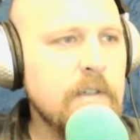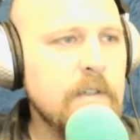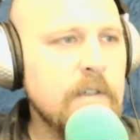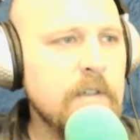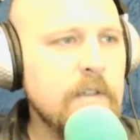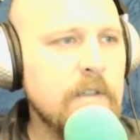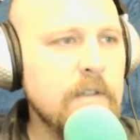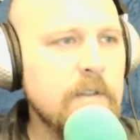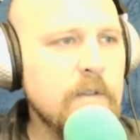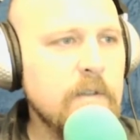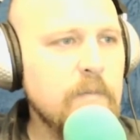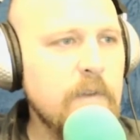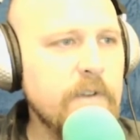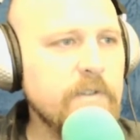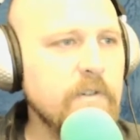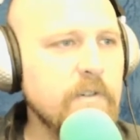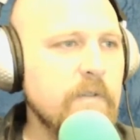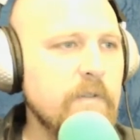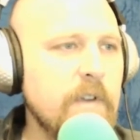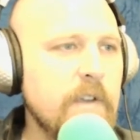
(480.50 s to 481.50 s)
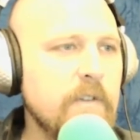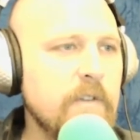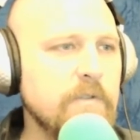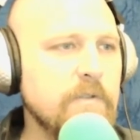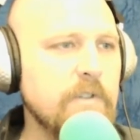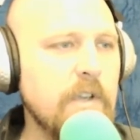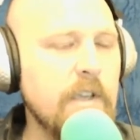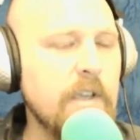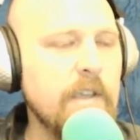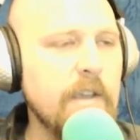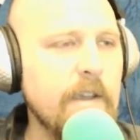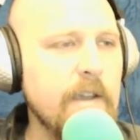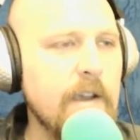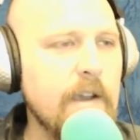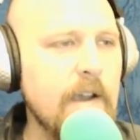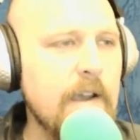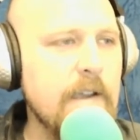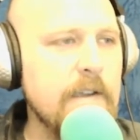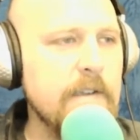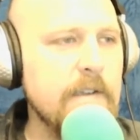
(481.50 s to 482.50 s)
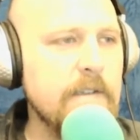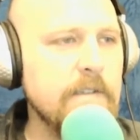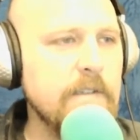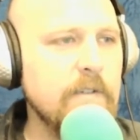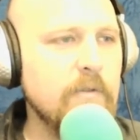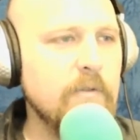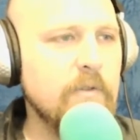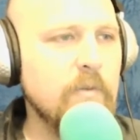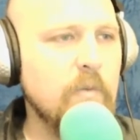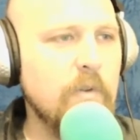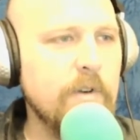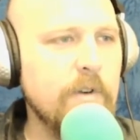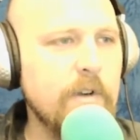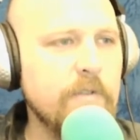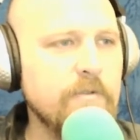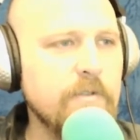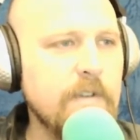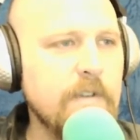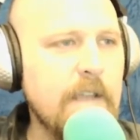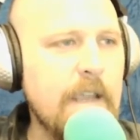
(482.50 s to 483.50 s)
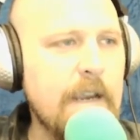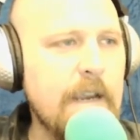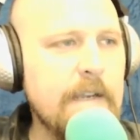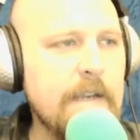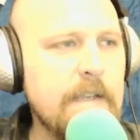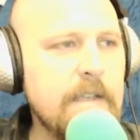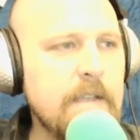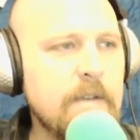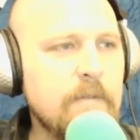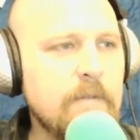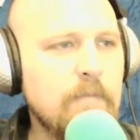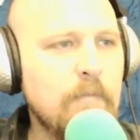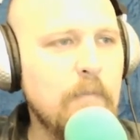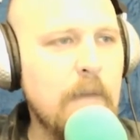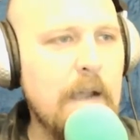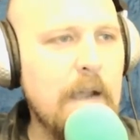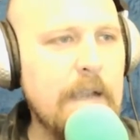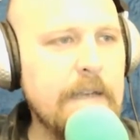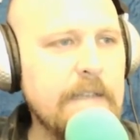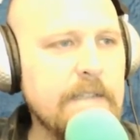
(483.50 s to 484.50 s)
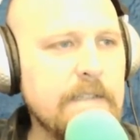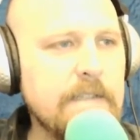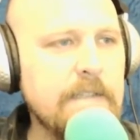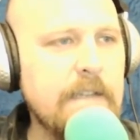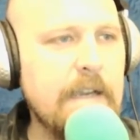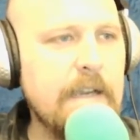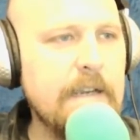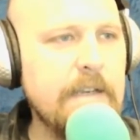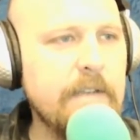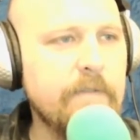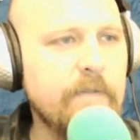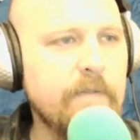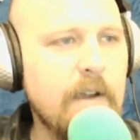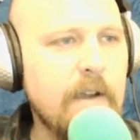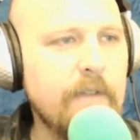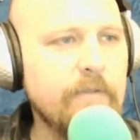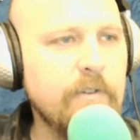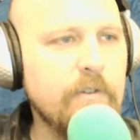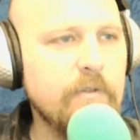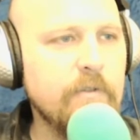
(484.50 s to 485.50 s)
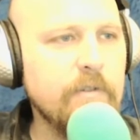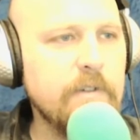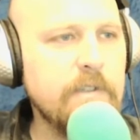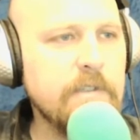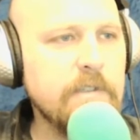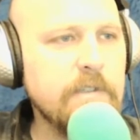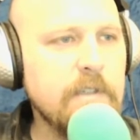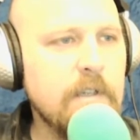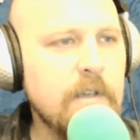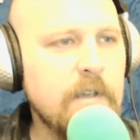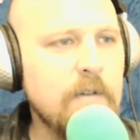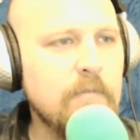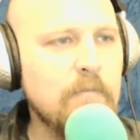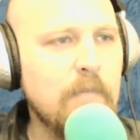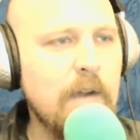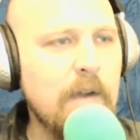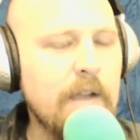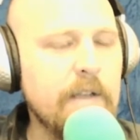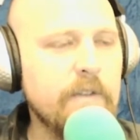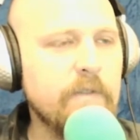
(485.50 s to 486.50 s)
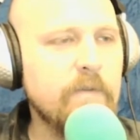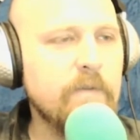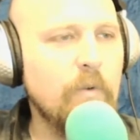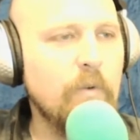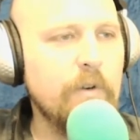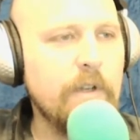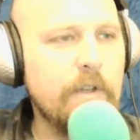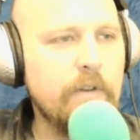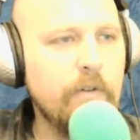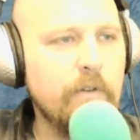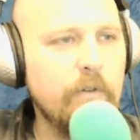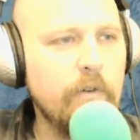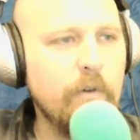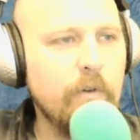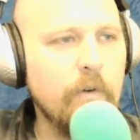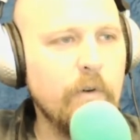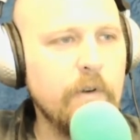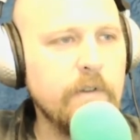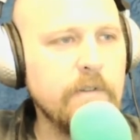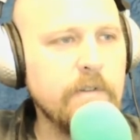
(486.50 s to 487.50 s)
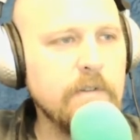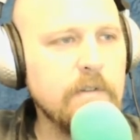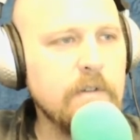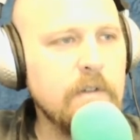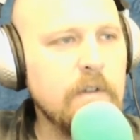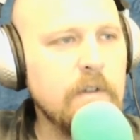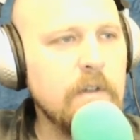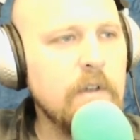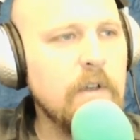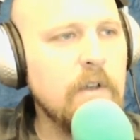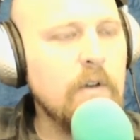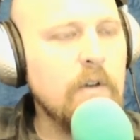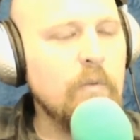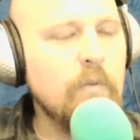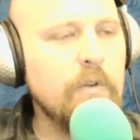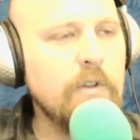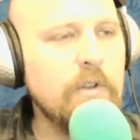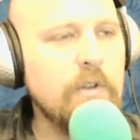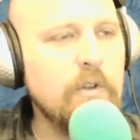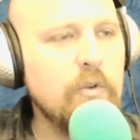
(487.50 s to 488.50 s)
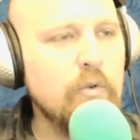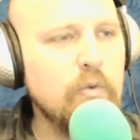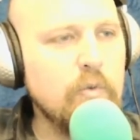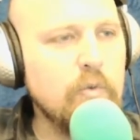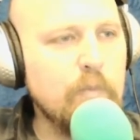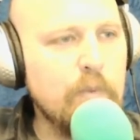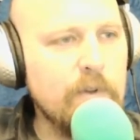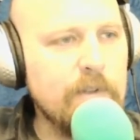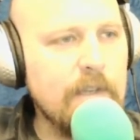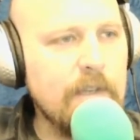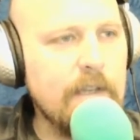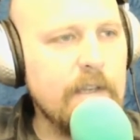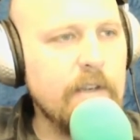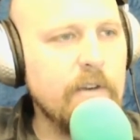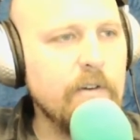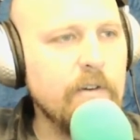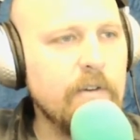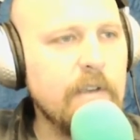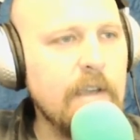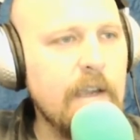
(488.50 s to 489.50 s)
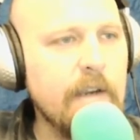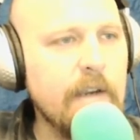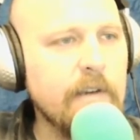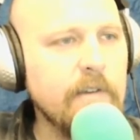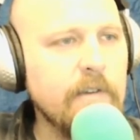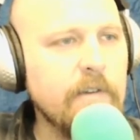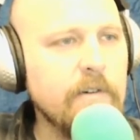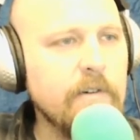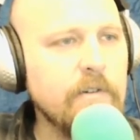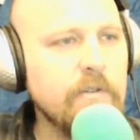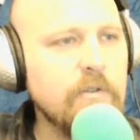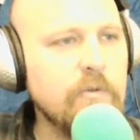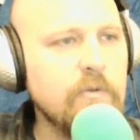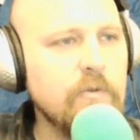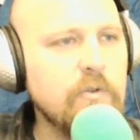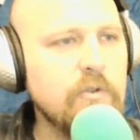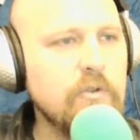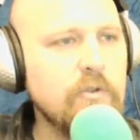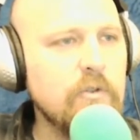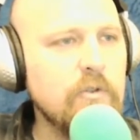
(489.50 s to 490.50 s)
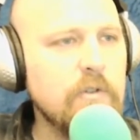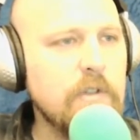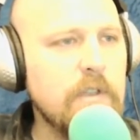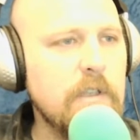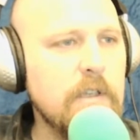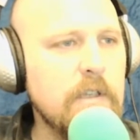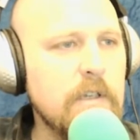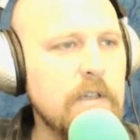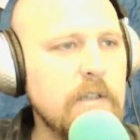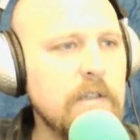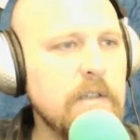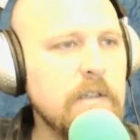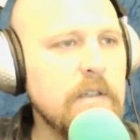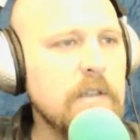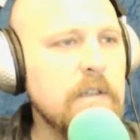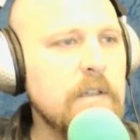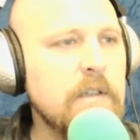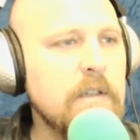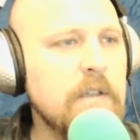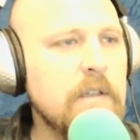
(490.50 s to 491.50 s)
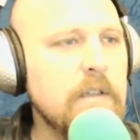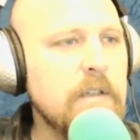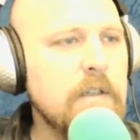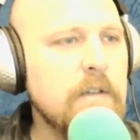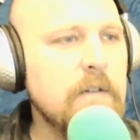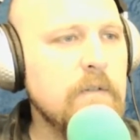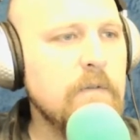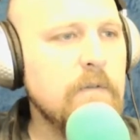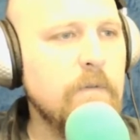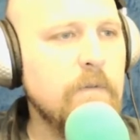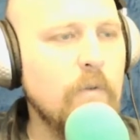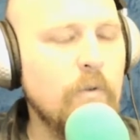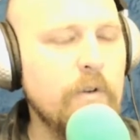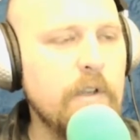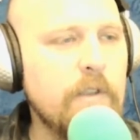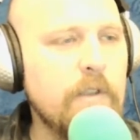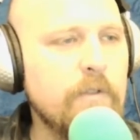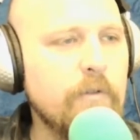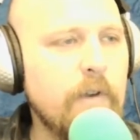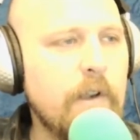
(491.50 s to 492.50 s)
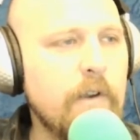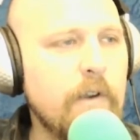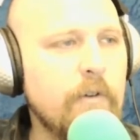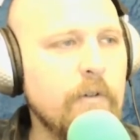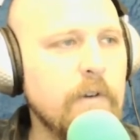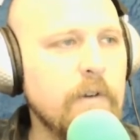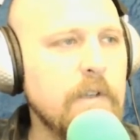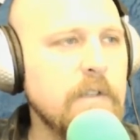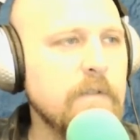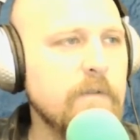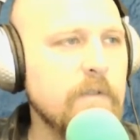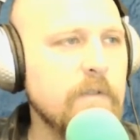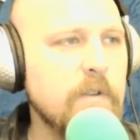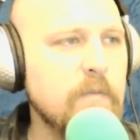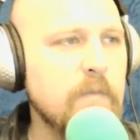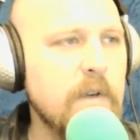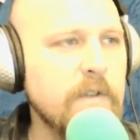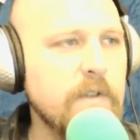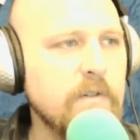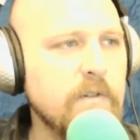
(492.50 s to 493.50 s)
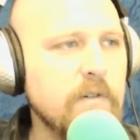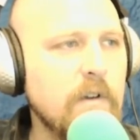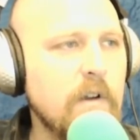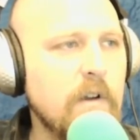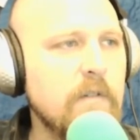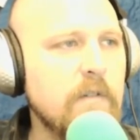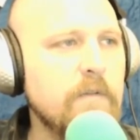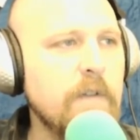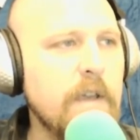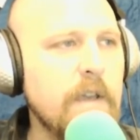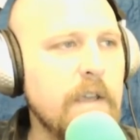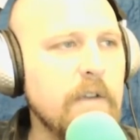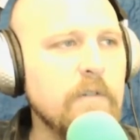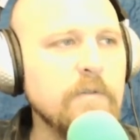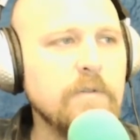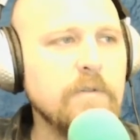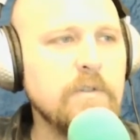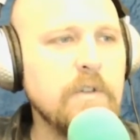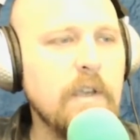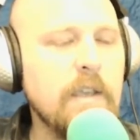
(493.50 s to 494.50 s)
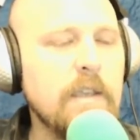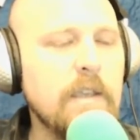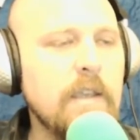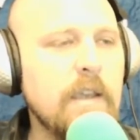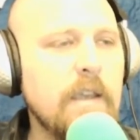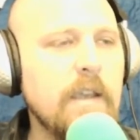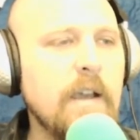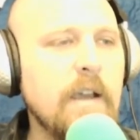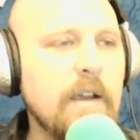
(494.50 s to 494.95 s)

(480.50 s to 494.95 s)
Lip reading: The measure of angle JKI is equal to 180 minus 95 degrees minus 42 degrees. When you put that into your calculator, you should get 43 degrees for the measure of angle JKI.